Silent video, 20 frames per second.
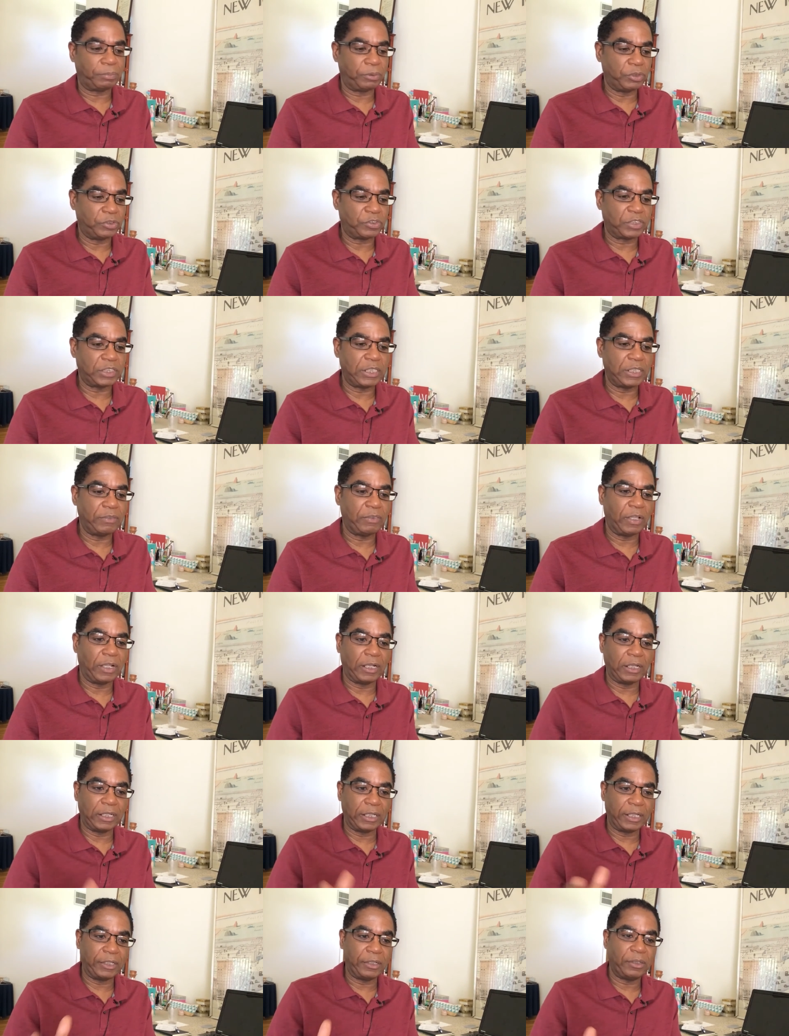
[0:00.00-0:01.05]
You see the
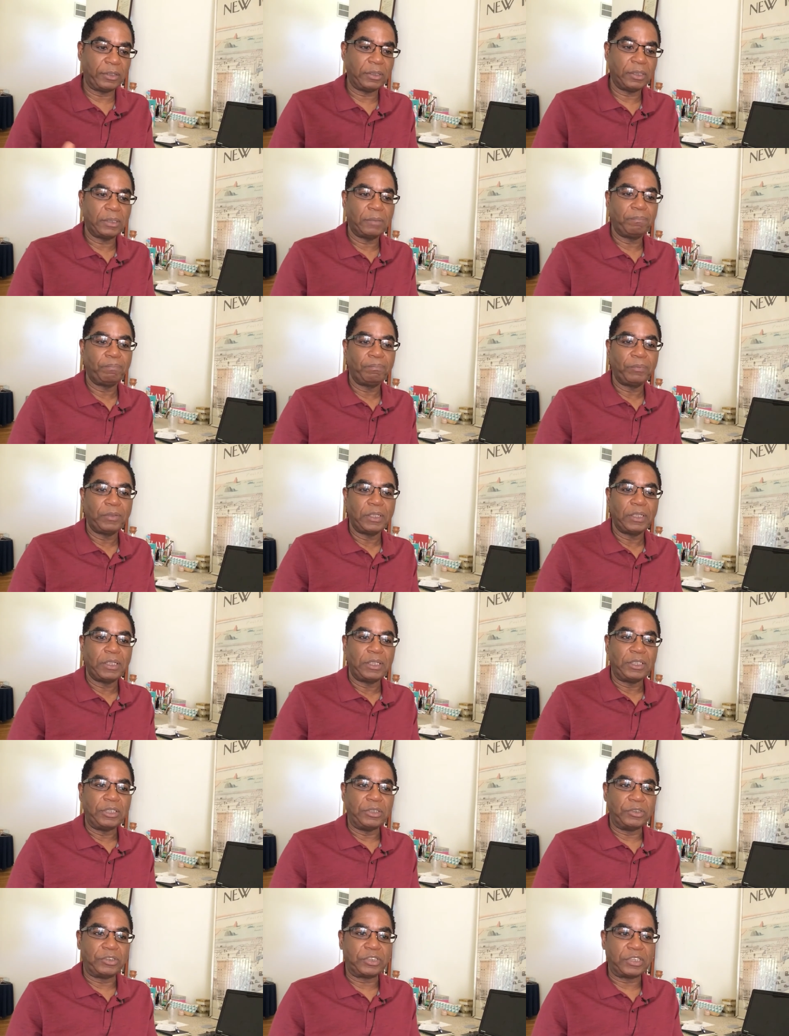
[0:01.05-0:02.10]
glitter,
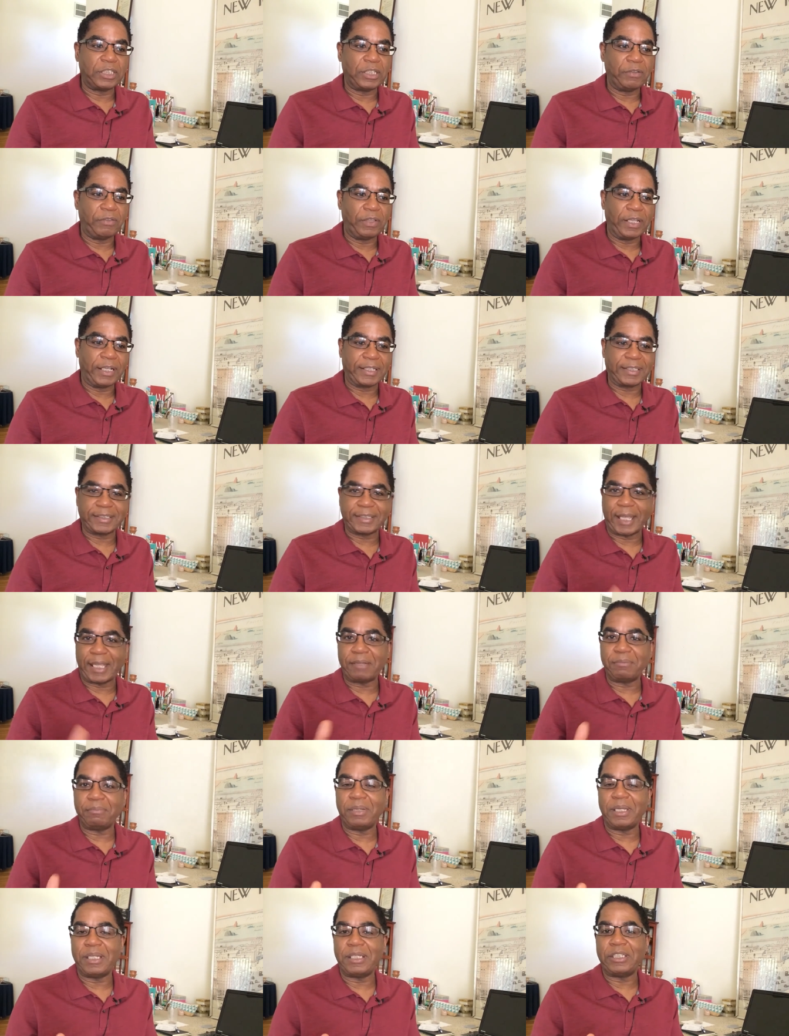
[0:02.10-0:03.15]
you see the
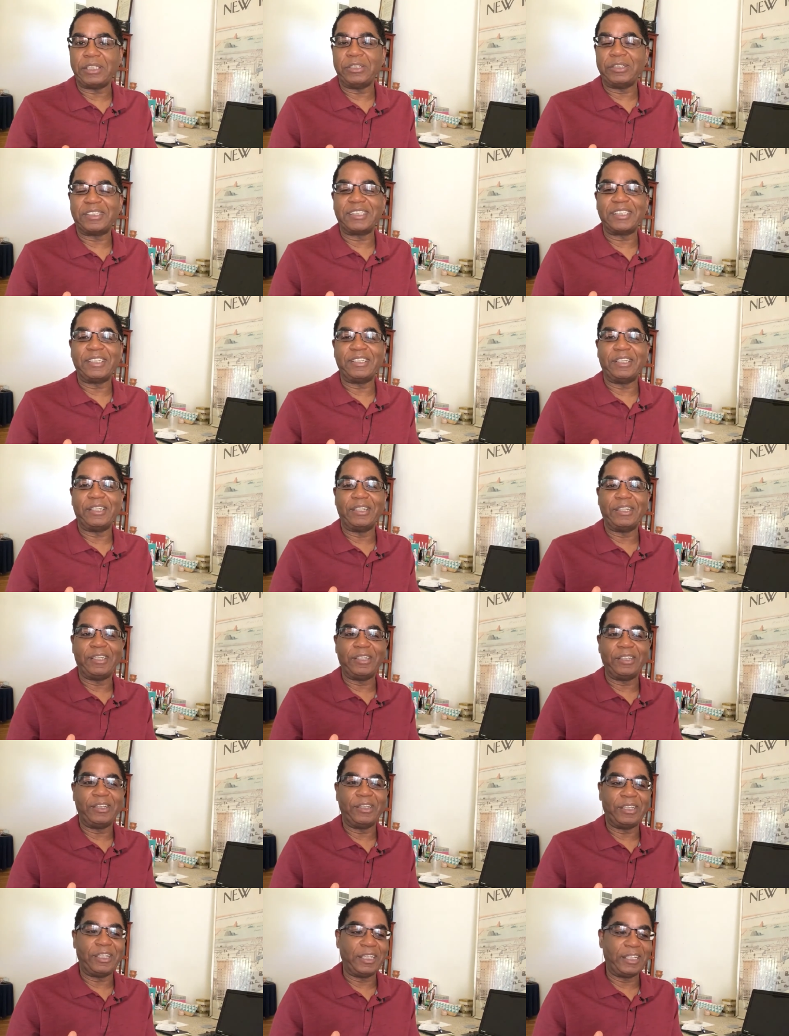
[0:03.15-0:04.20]
excitement, you see the,
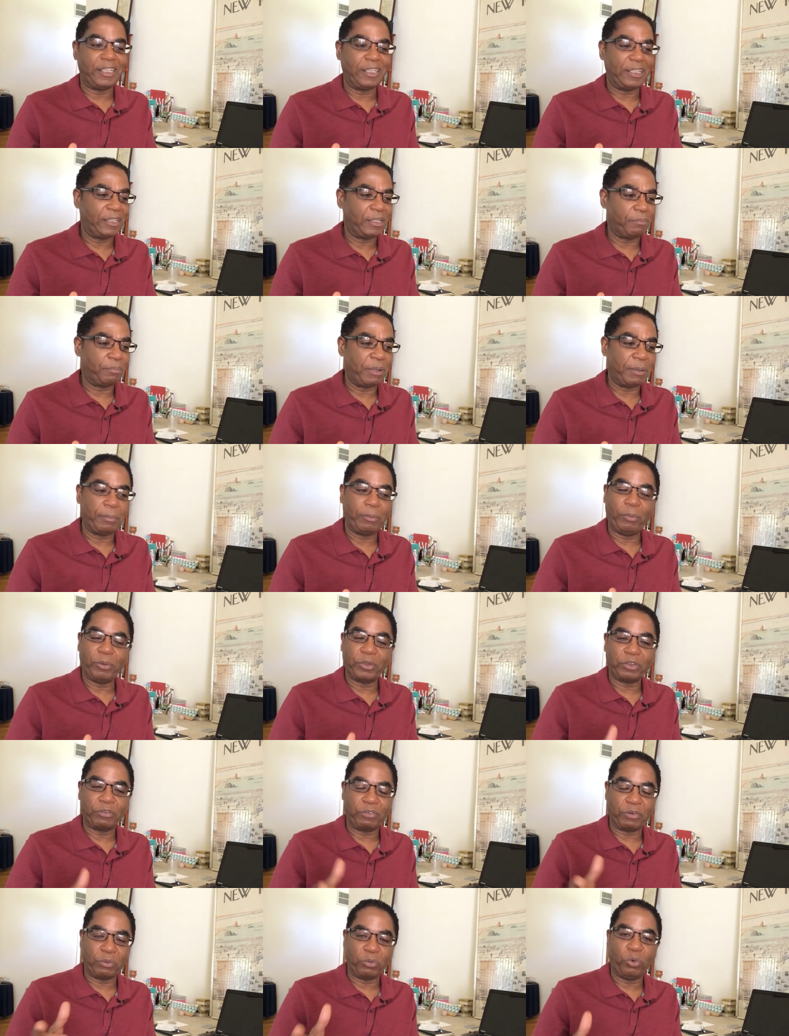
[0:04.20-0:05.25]
the, the people with
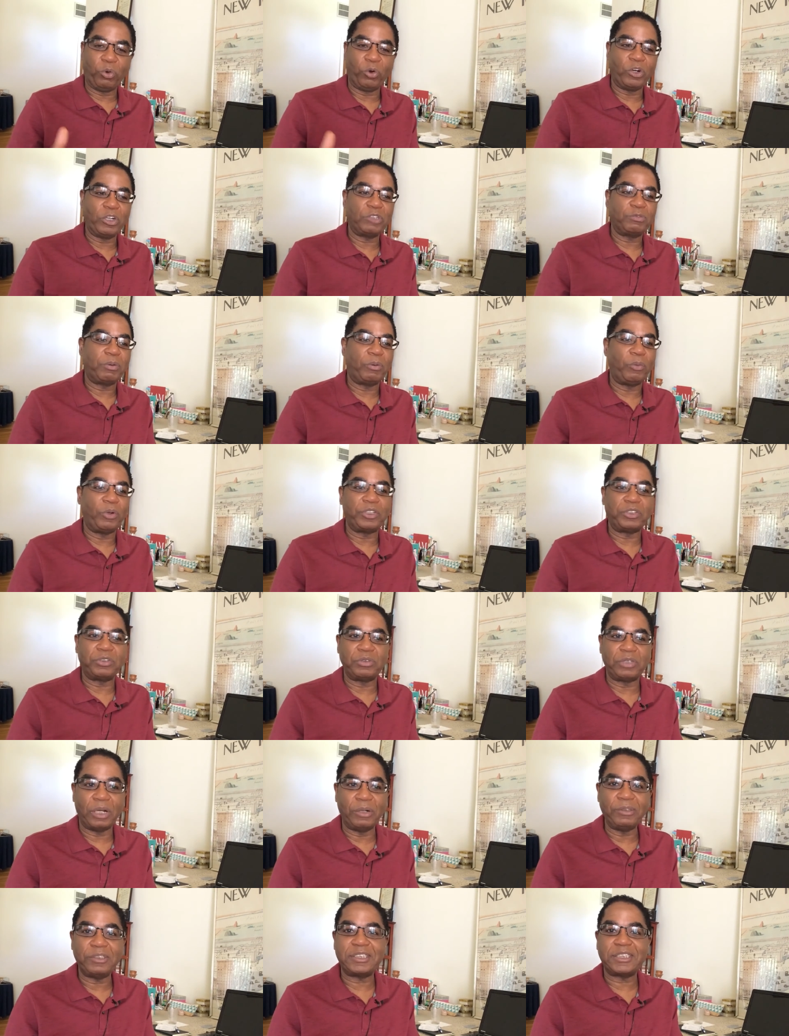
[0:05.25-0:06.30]
the rewards, but what you
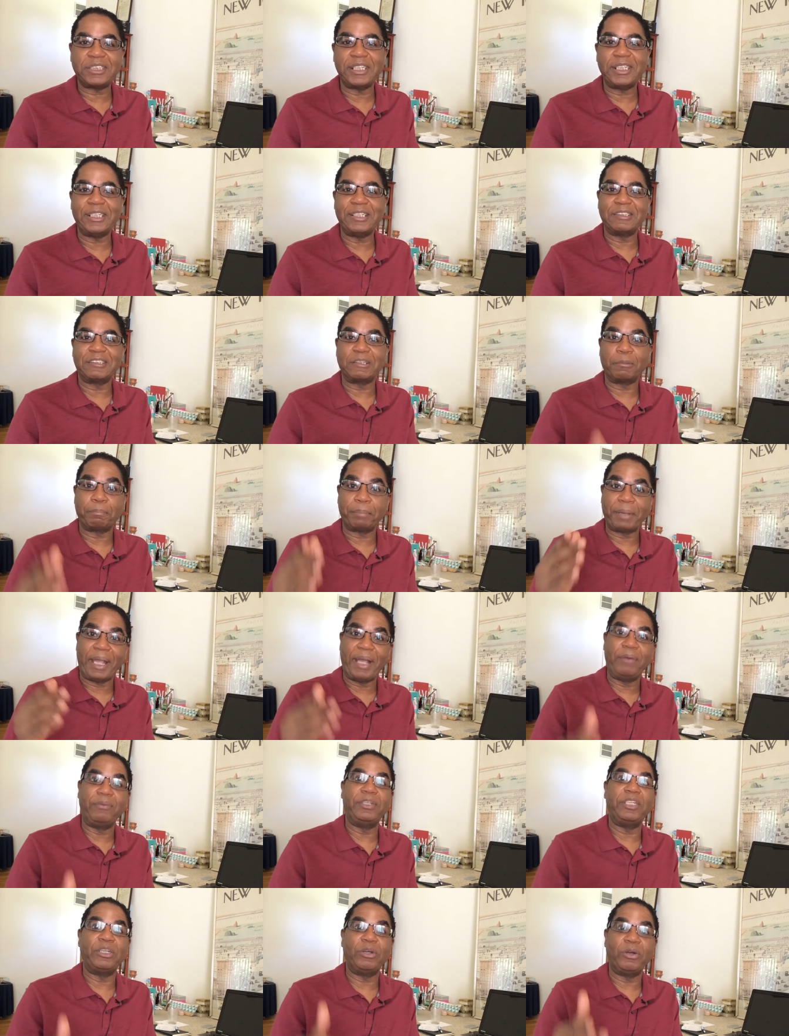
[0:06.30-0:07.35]
don't see is the
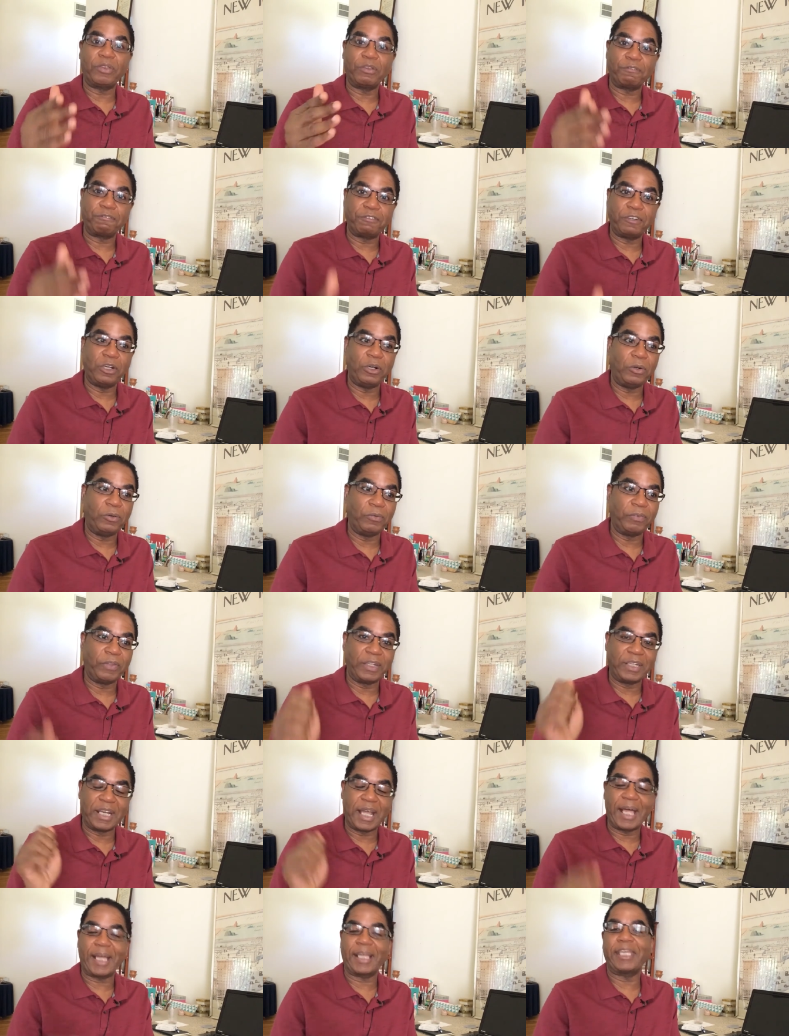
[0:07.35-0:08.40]
pounding on the phone, the
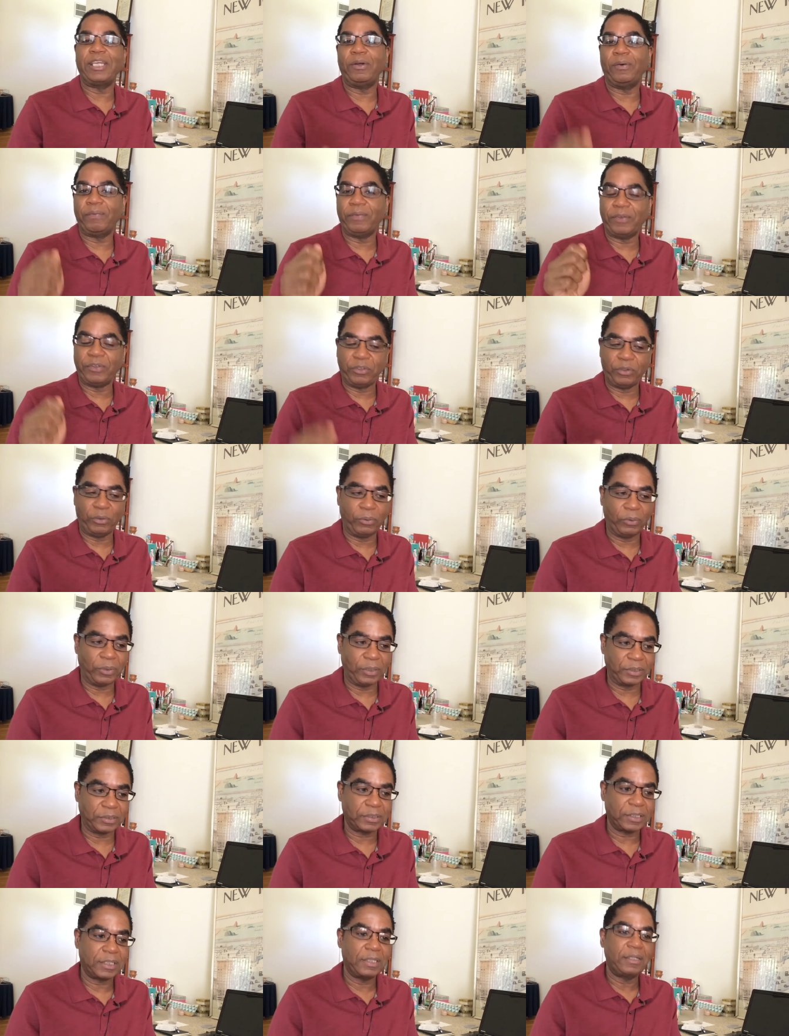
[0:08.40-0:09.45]
knocking on the doors,